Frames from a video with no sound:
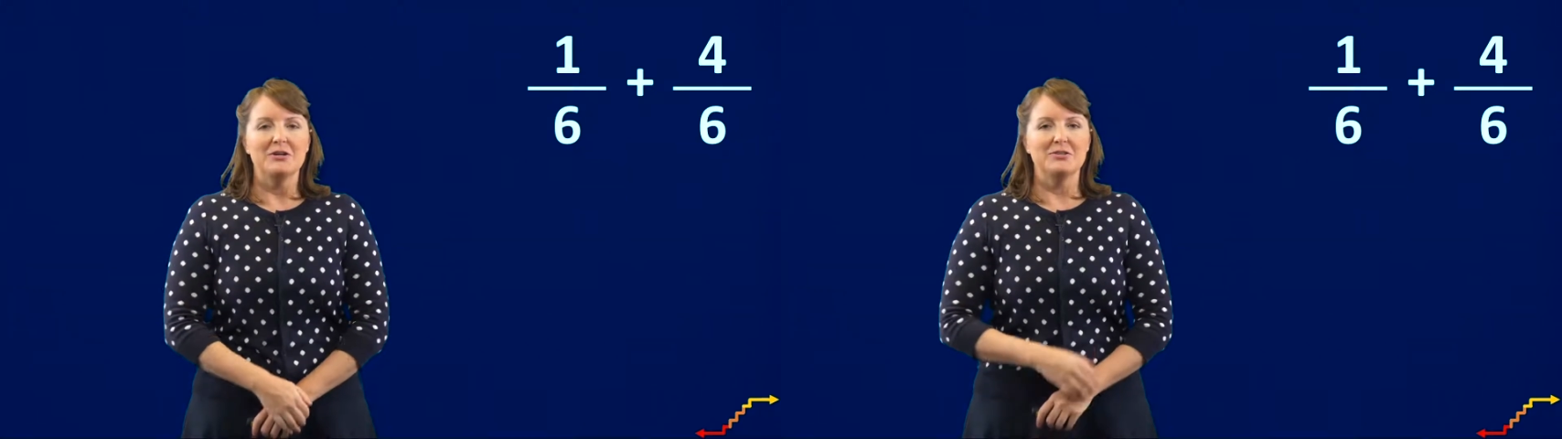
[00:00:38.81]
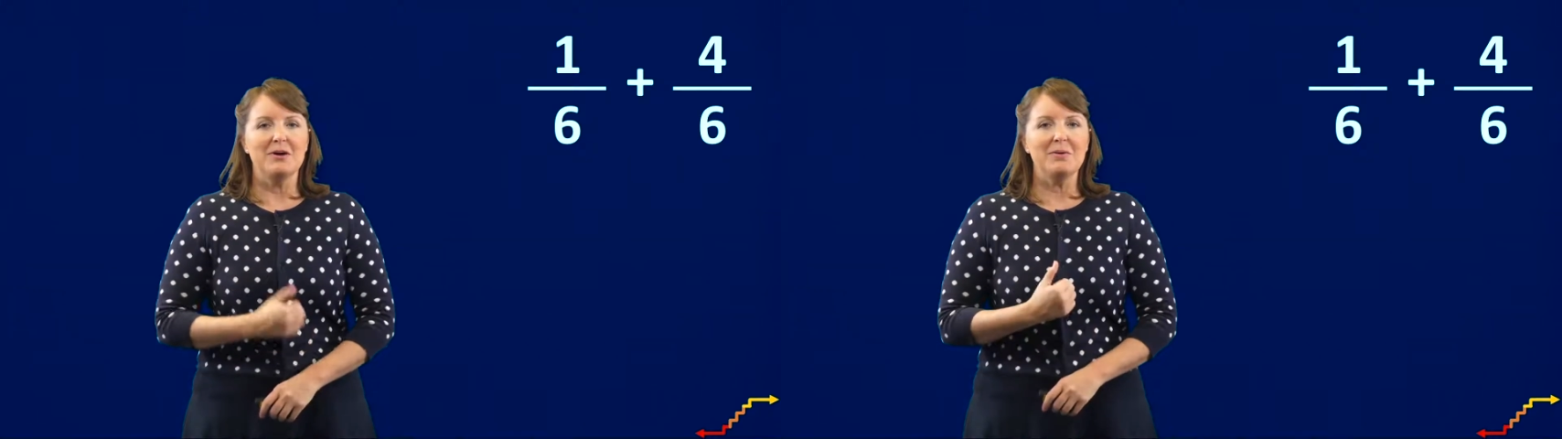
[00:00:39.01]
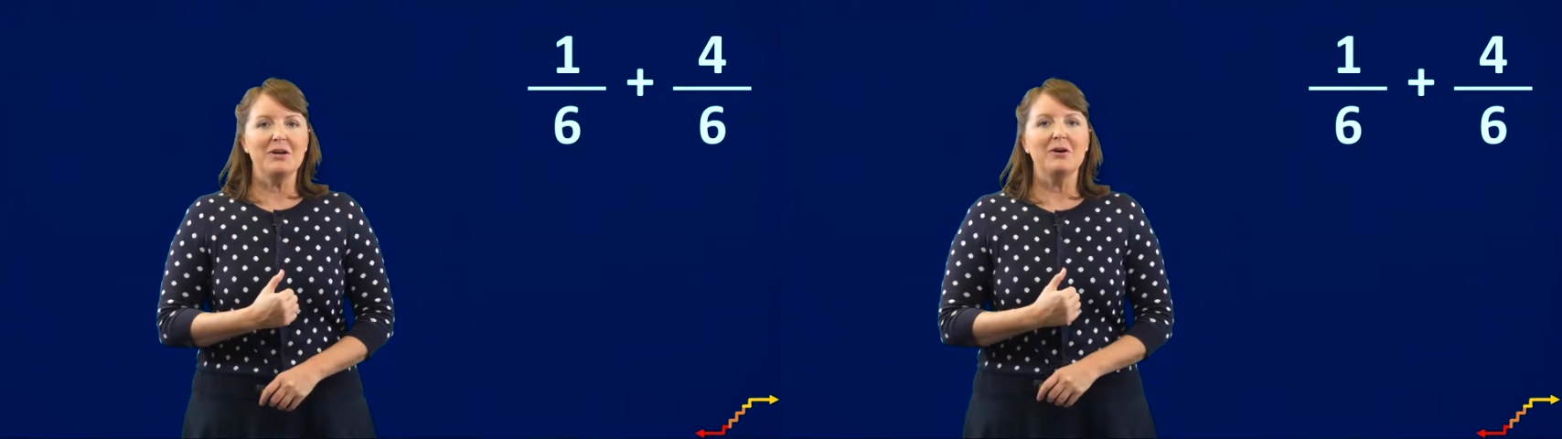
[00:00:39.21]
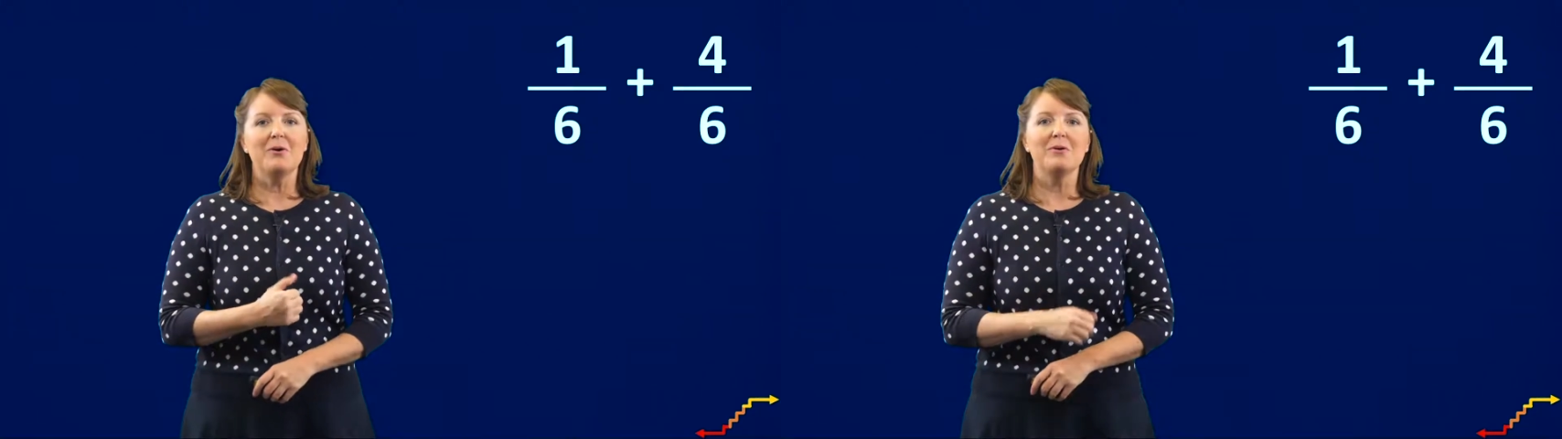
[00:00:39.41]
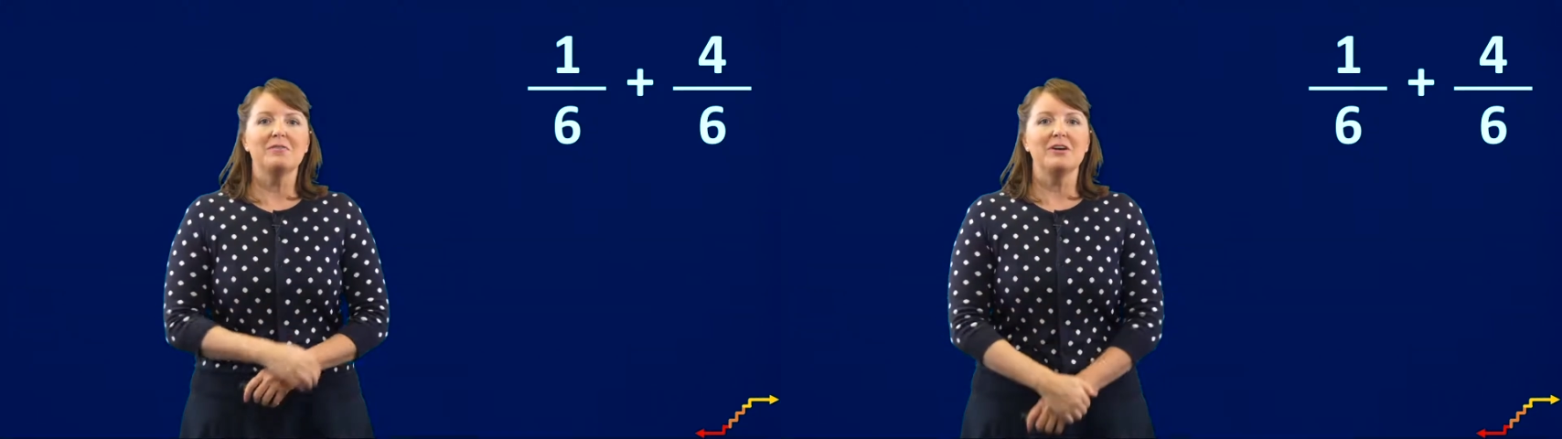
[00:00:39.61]
So I'm going to
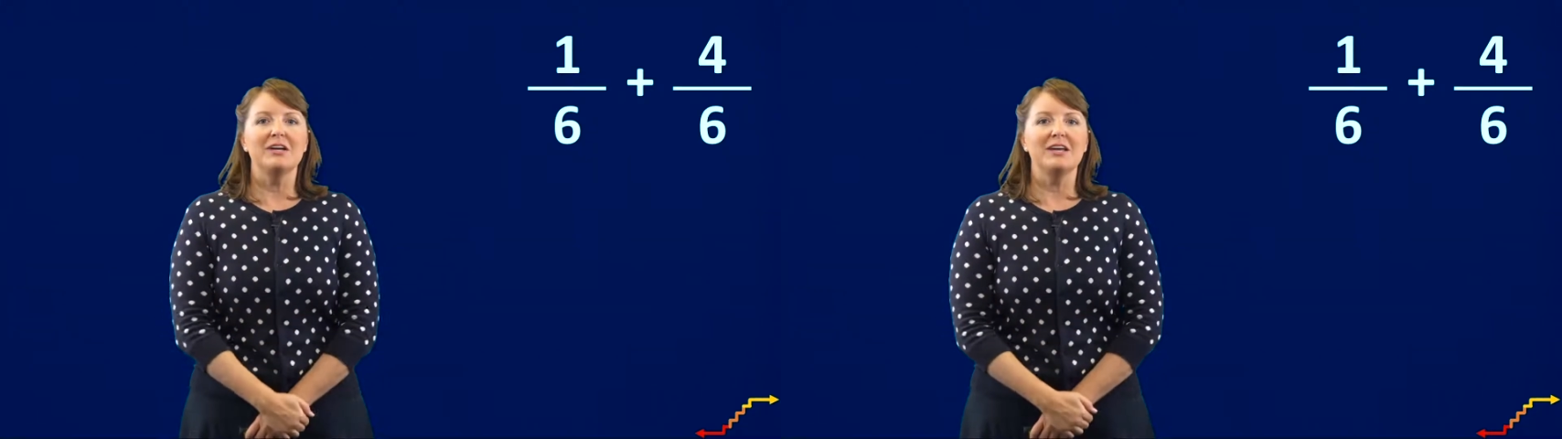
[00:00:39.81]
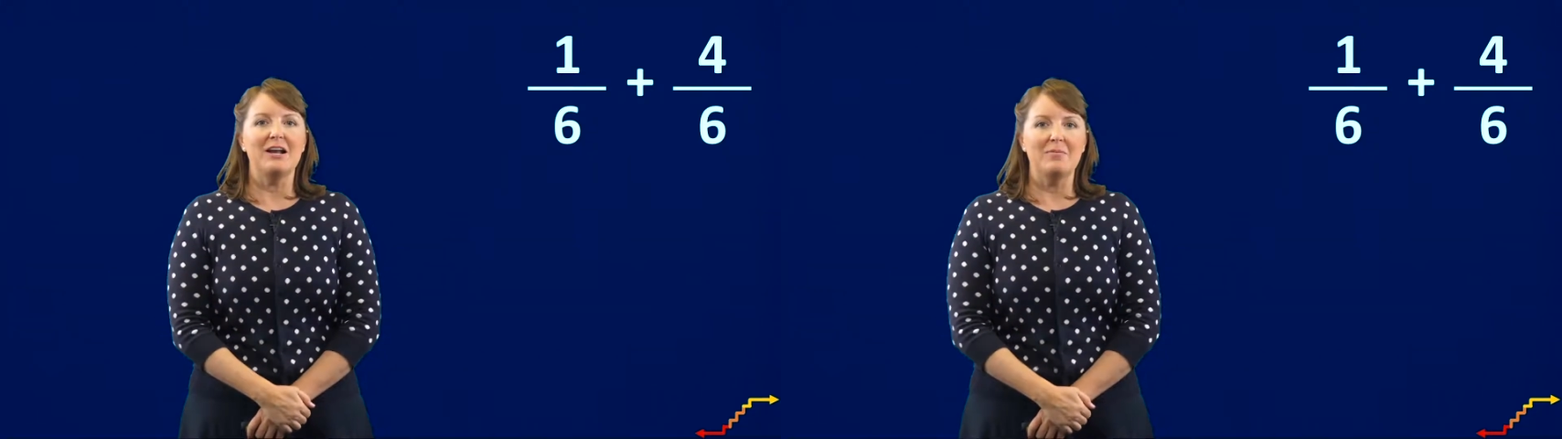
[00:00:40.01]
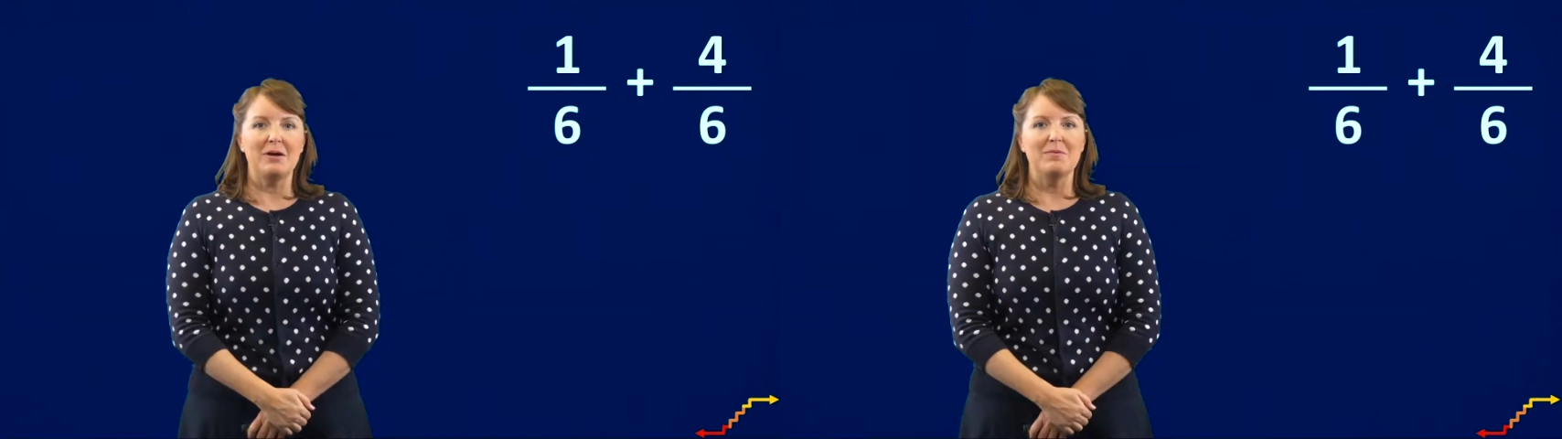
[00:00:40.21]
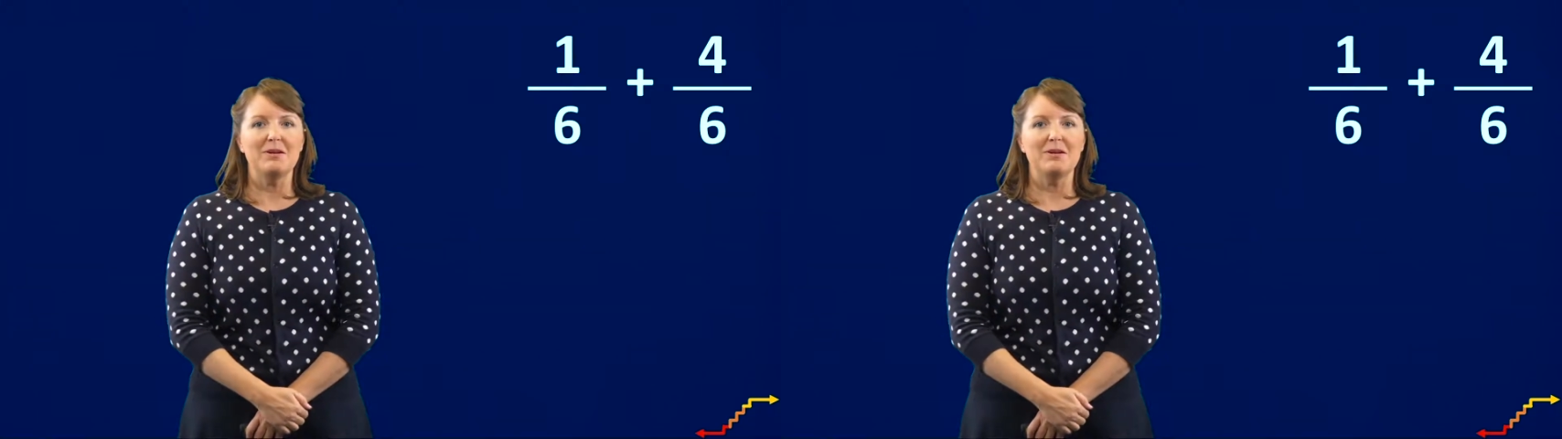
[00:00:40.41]
go over and get out my